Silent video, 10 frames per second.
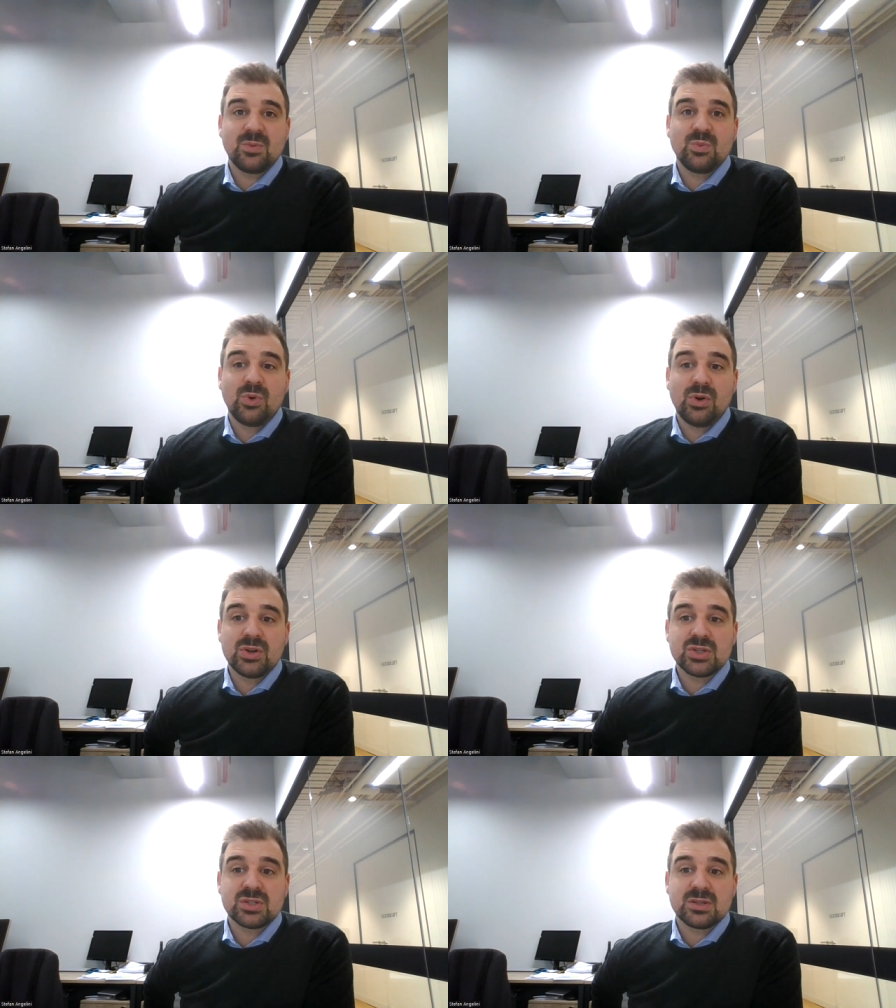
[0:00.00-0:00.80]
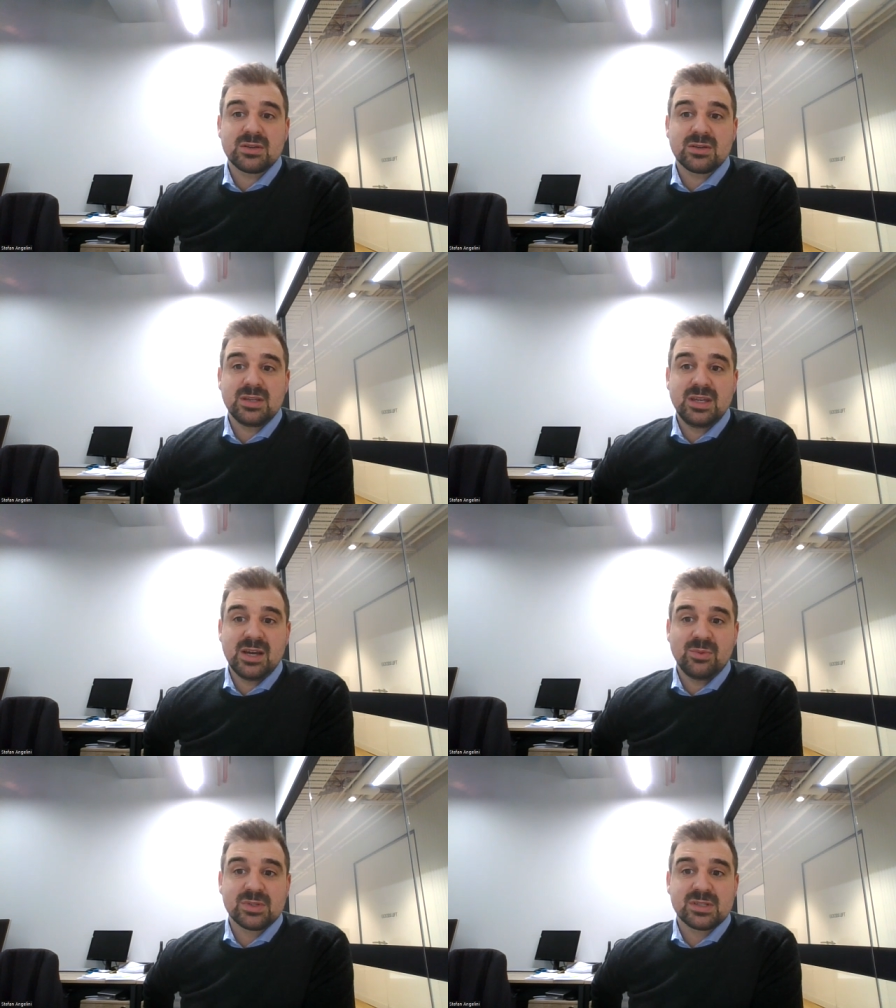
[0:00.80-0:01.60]
The worst
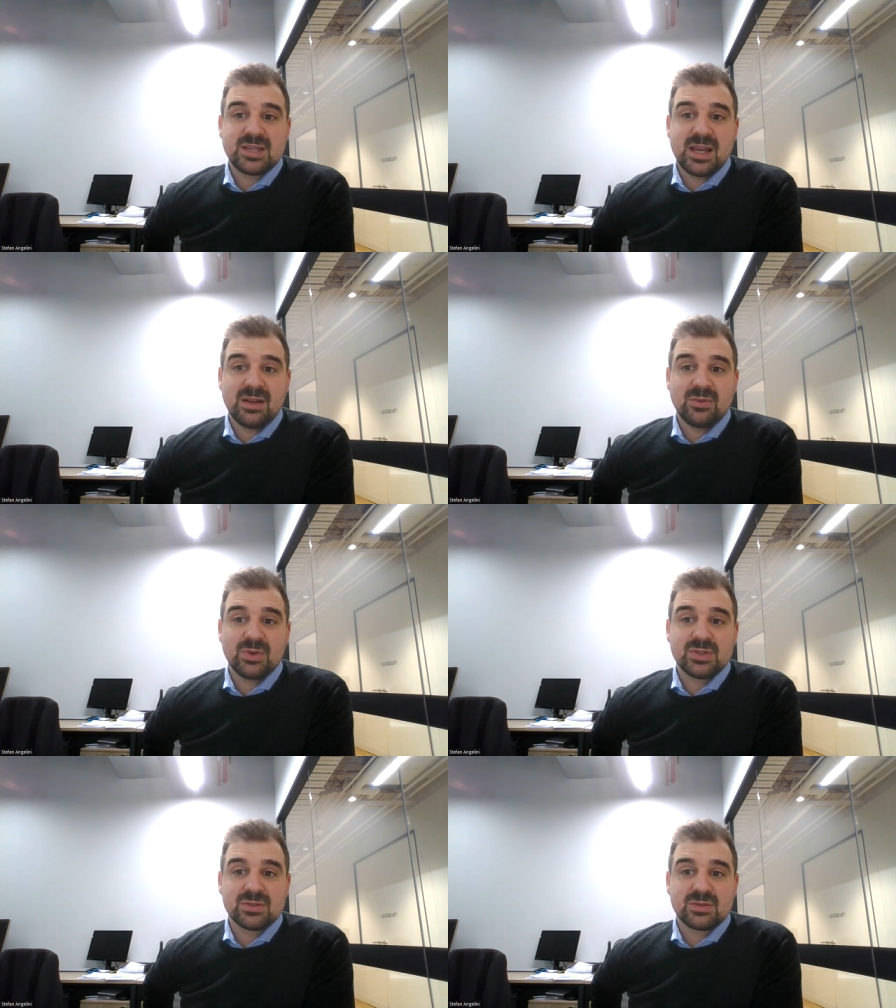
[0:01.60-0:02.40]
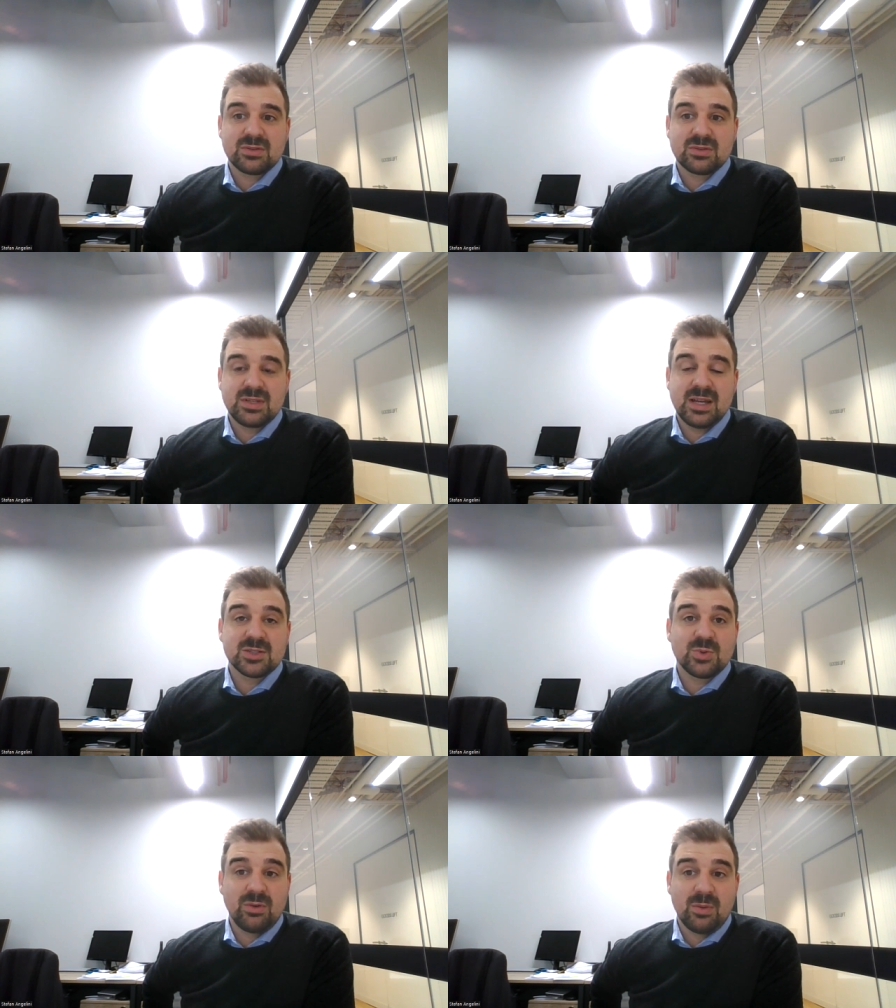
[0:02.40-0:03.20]
year was down was
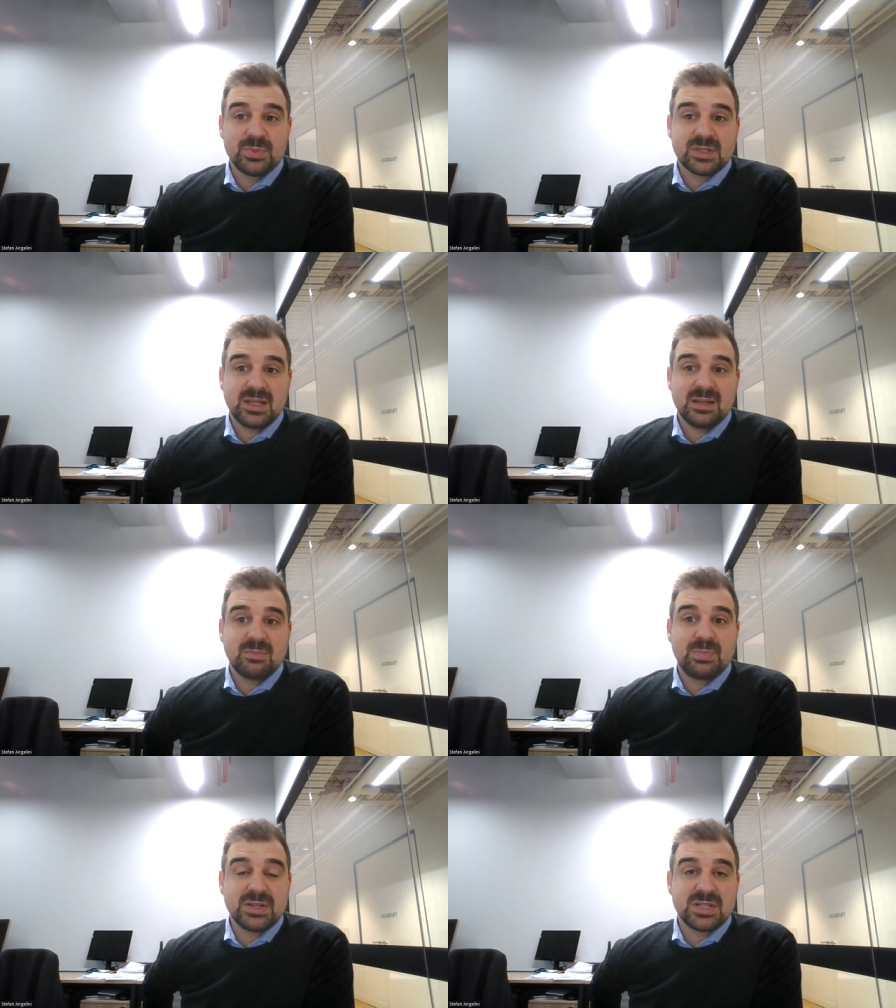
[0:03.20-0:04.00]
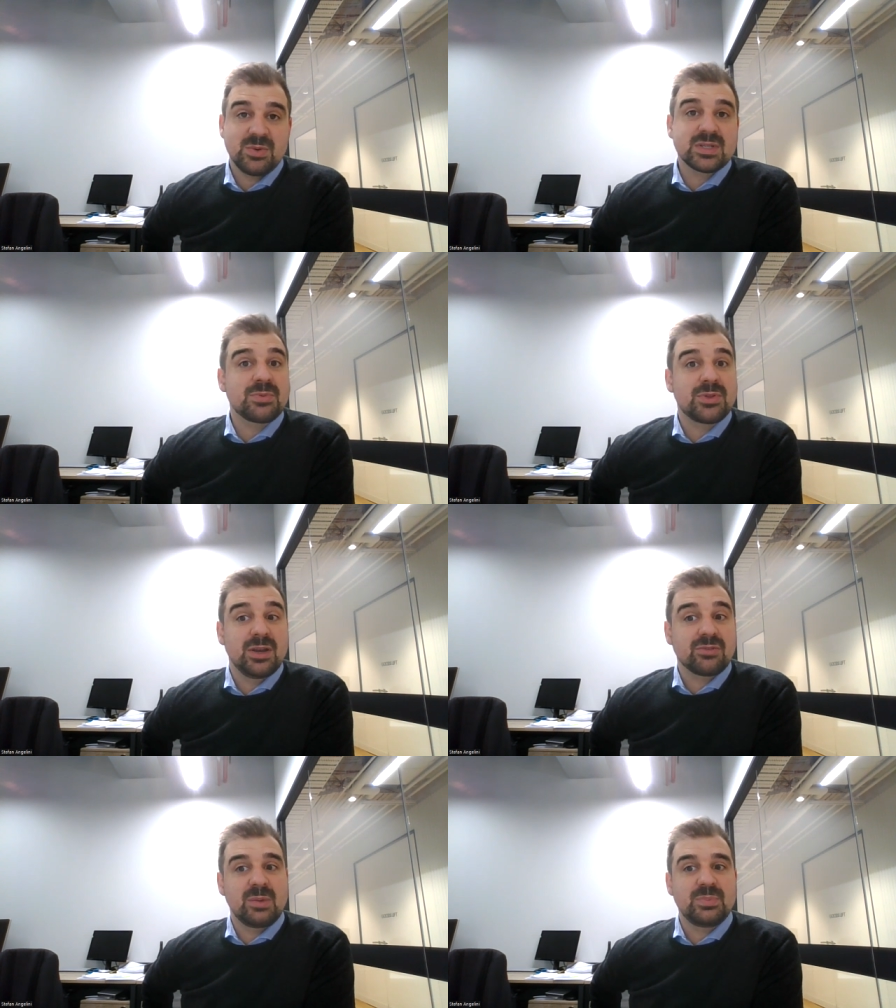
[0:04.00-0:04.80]
down 21%. Best year was up
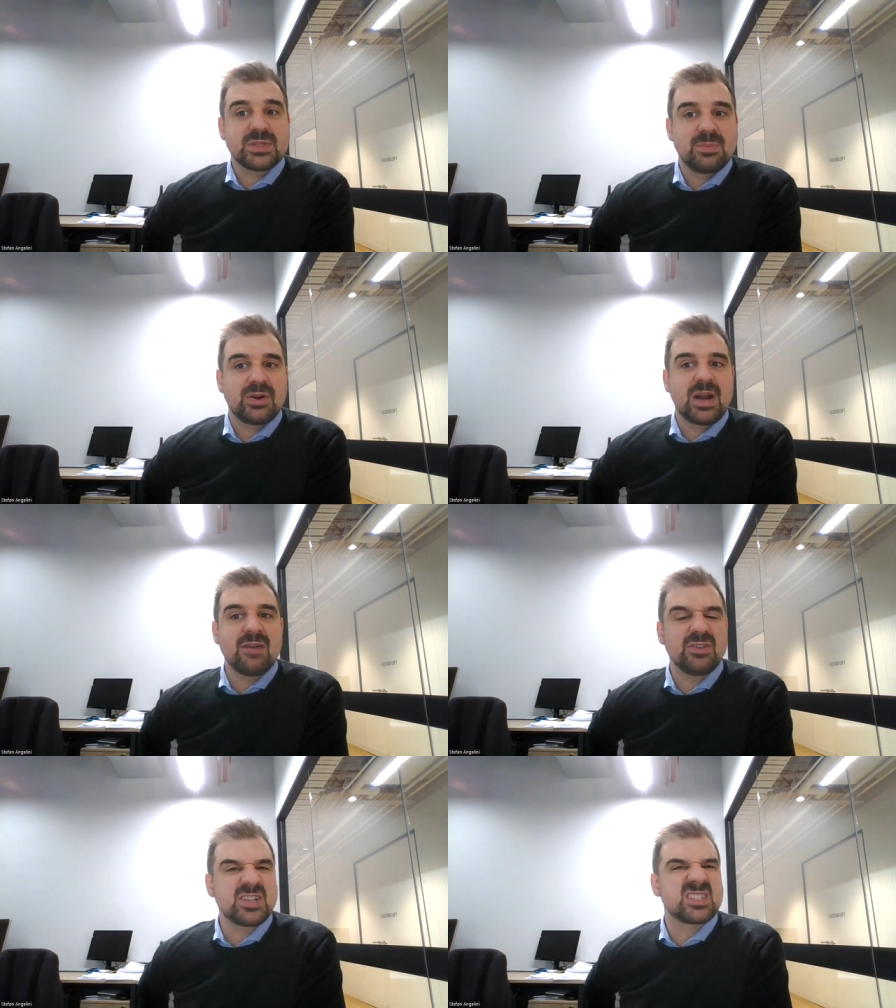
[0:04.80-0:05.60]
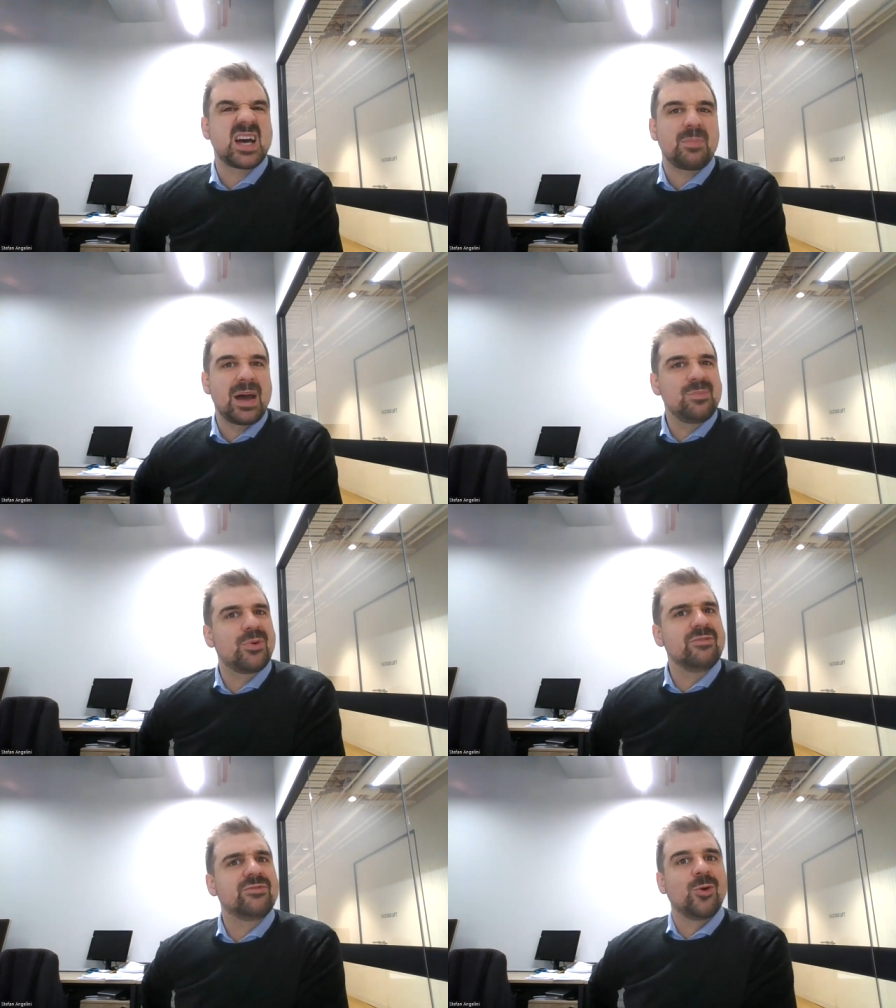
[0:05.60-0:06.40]
33%, but on average, it's up
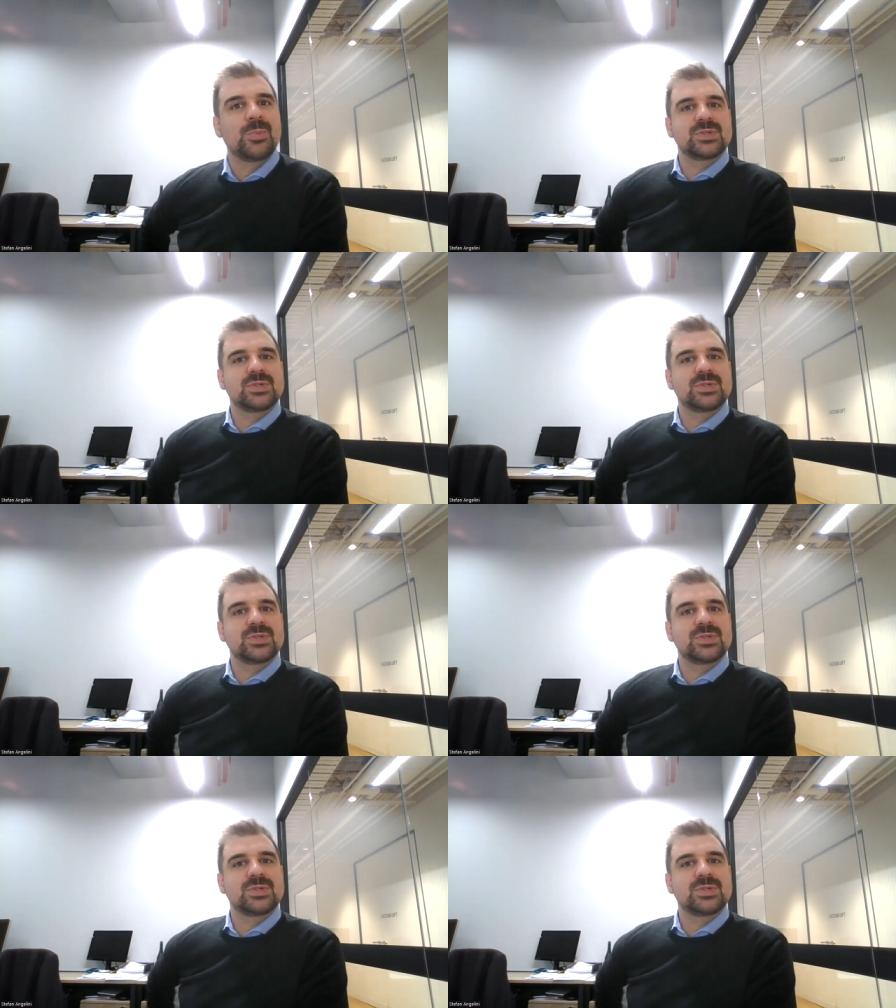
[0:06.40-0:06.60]
8.4%.